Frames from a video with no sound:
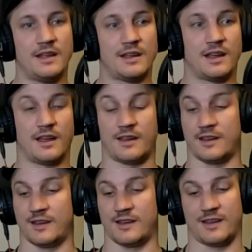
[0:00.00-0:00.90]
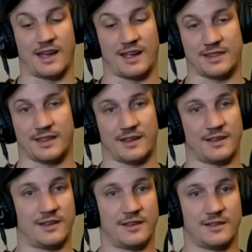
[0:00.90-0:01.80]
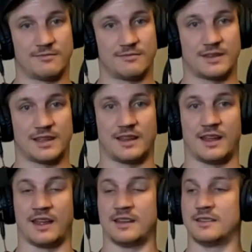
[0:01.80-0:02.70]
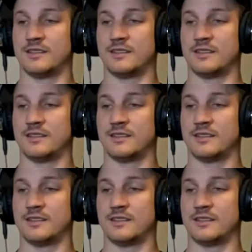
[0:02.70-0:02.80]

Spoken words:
I think at